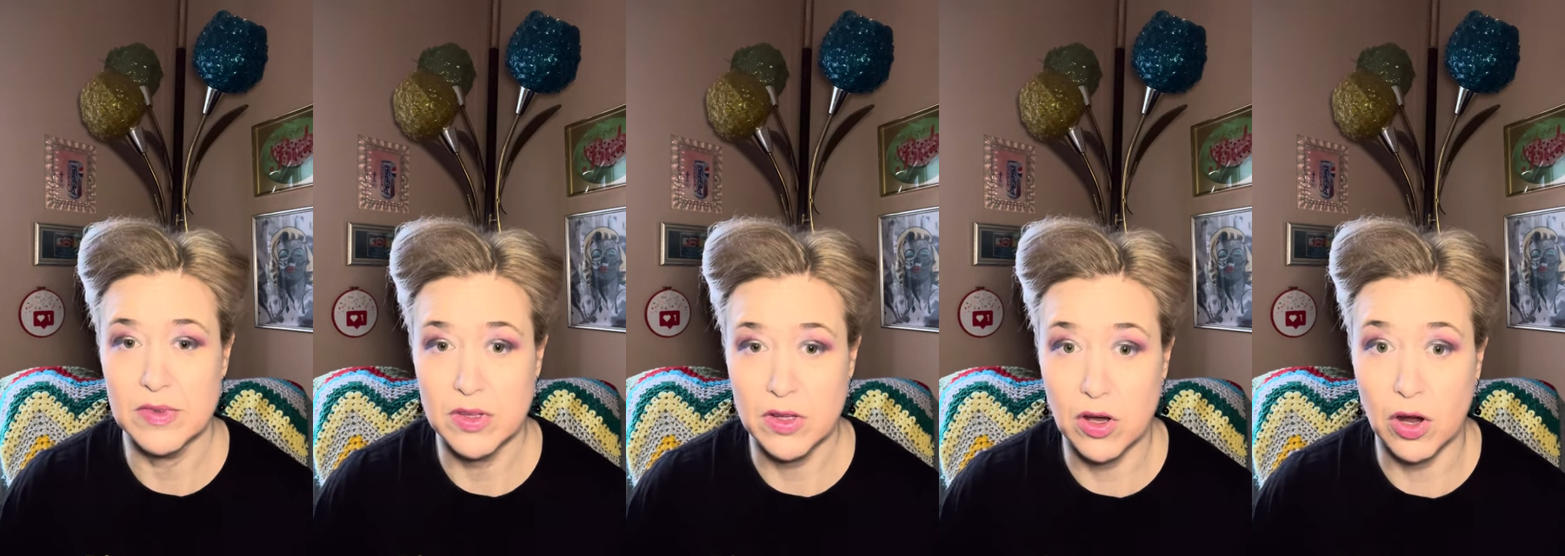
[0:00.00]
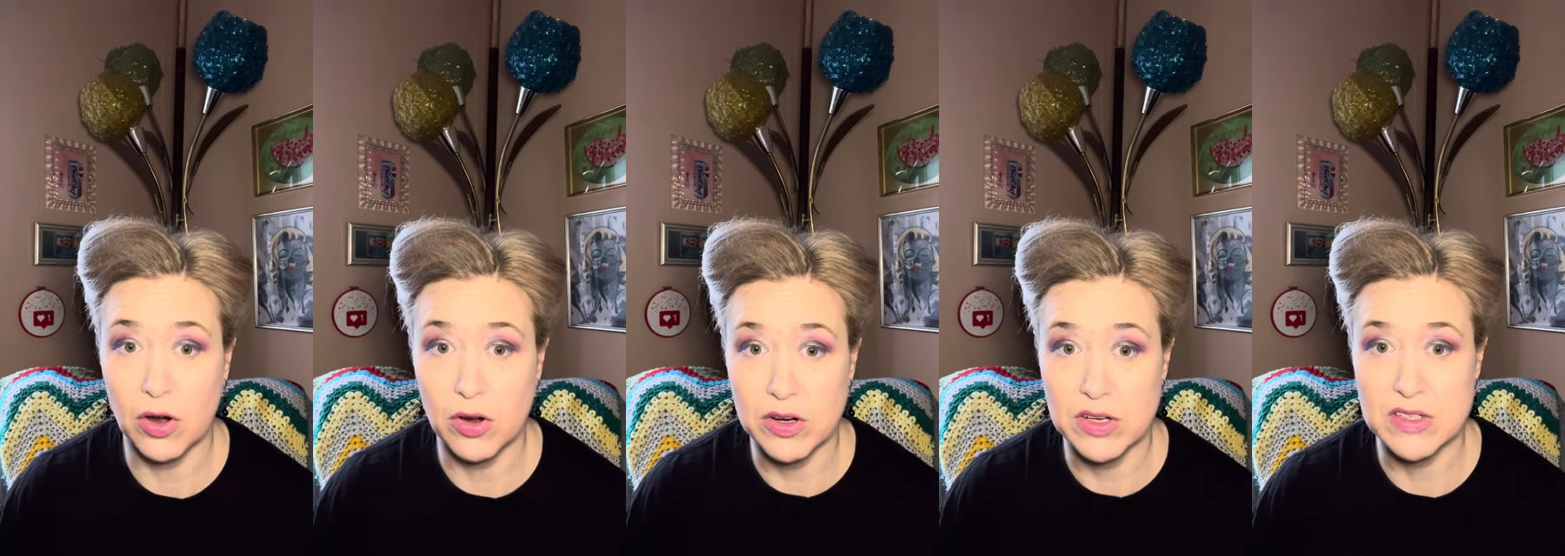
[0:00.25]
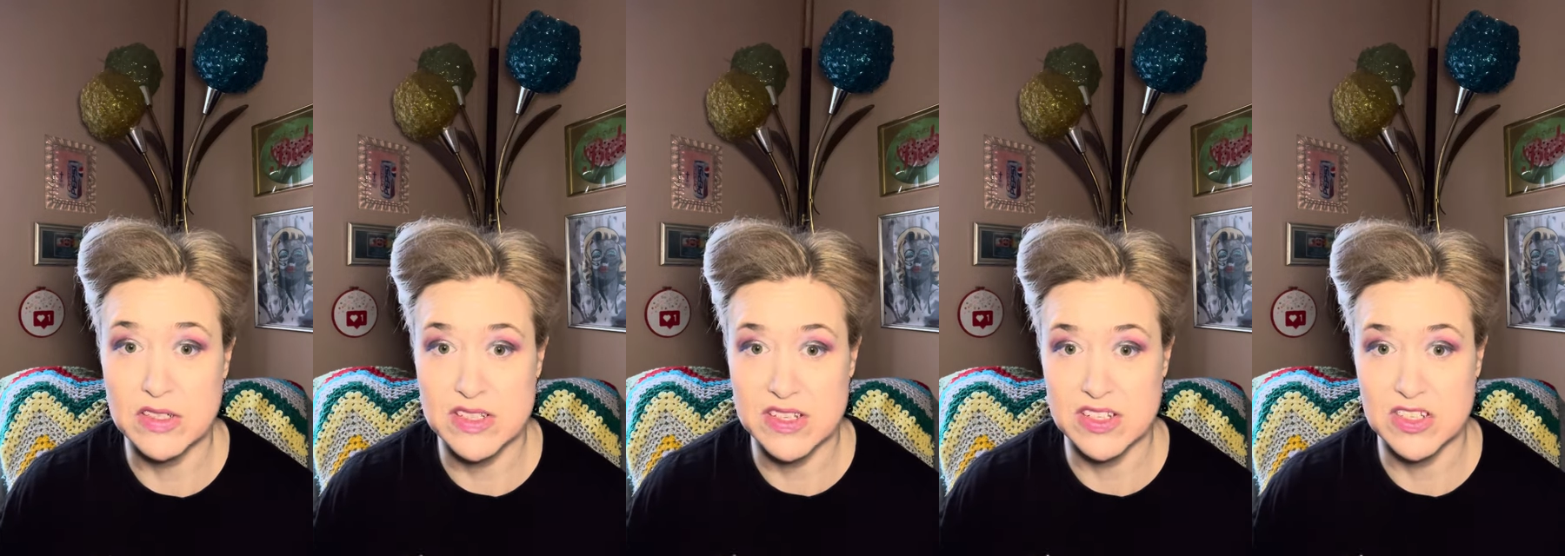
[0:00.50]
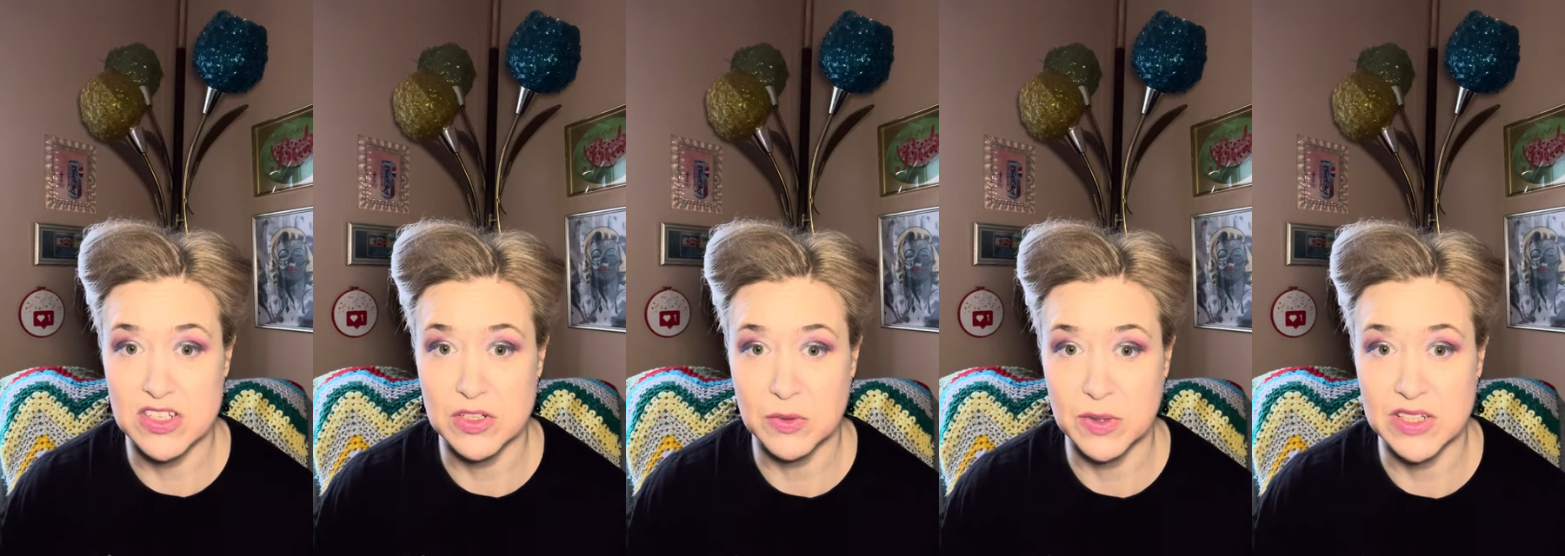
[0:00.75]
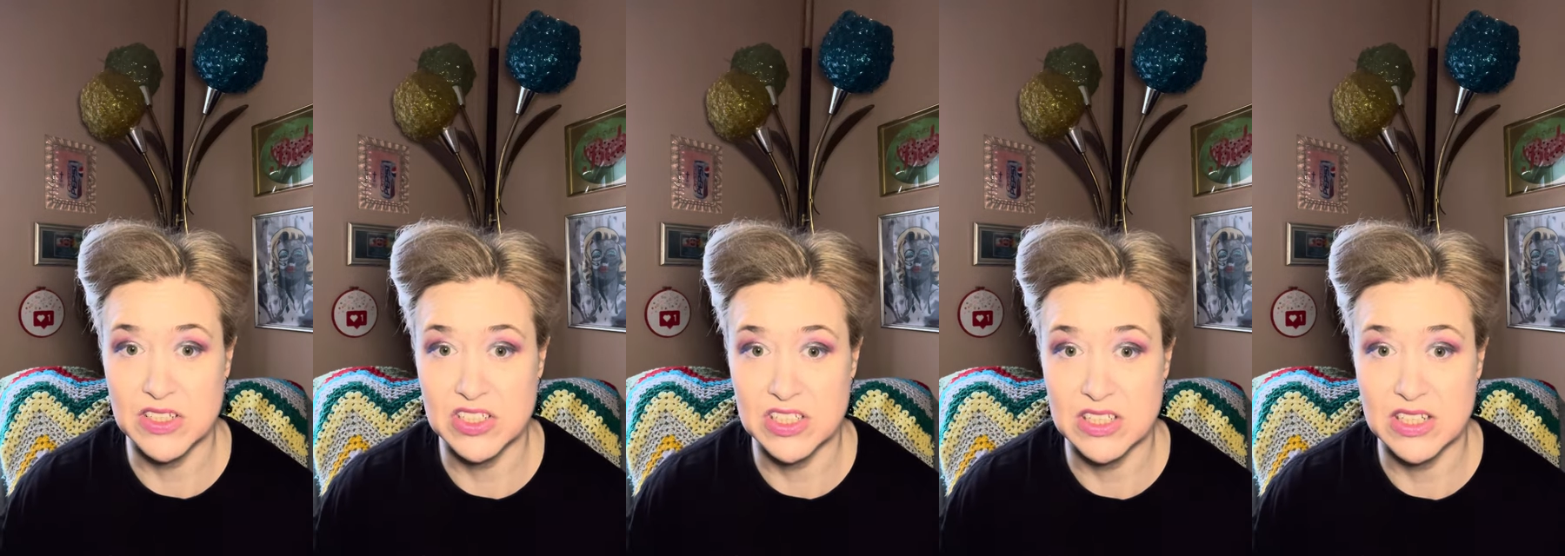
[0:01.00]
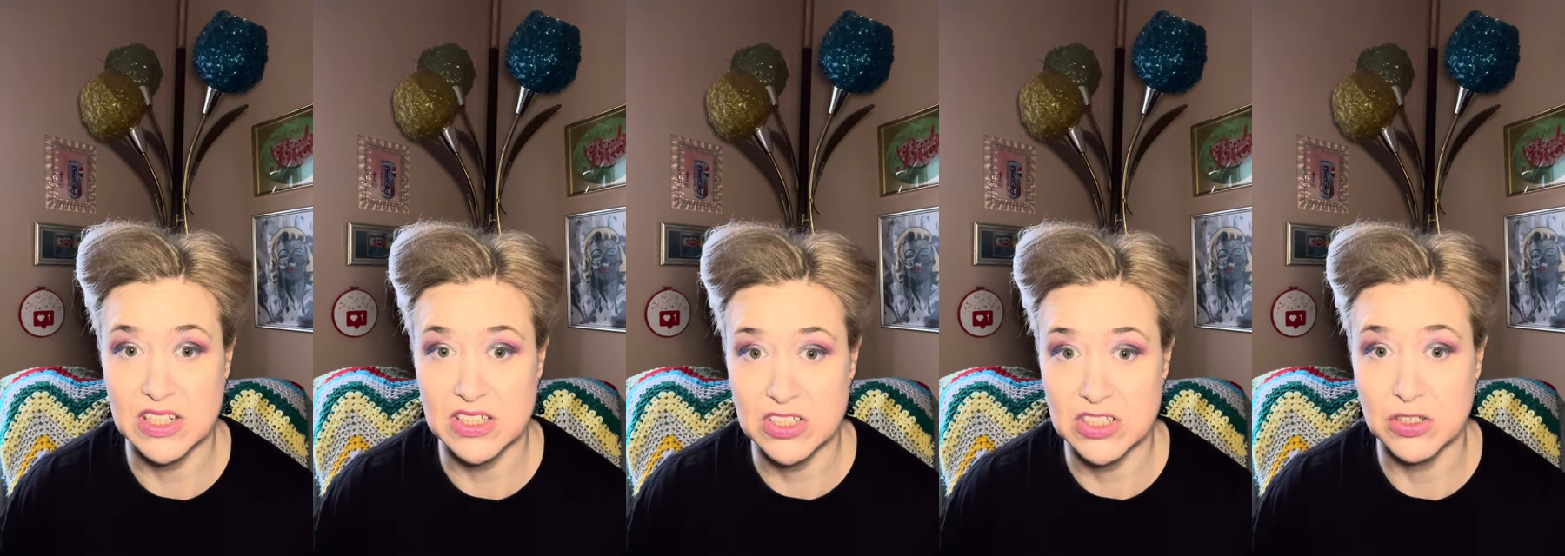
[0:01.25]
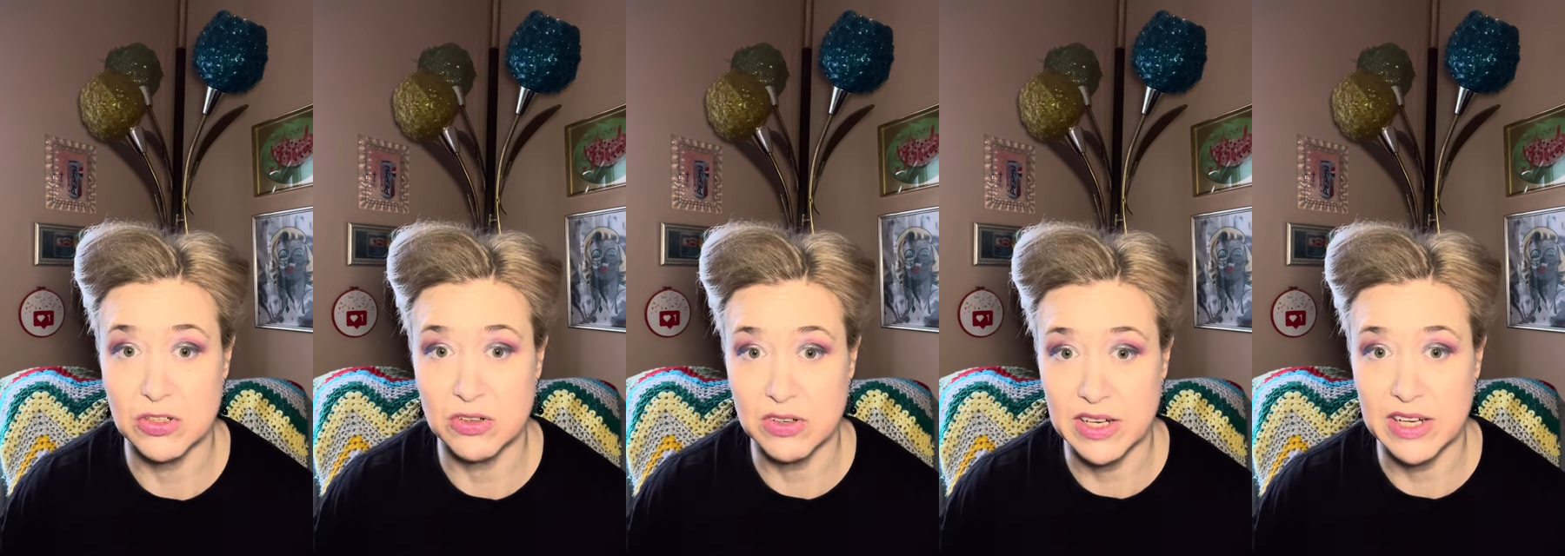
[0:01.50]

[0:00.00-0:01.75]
current situation that you're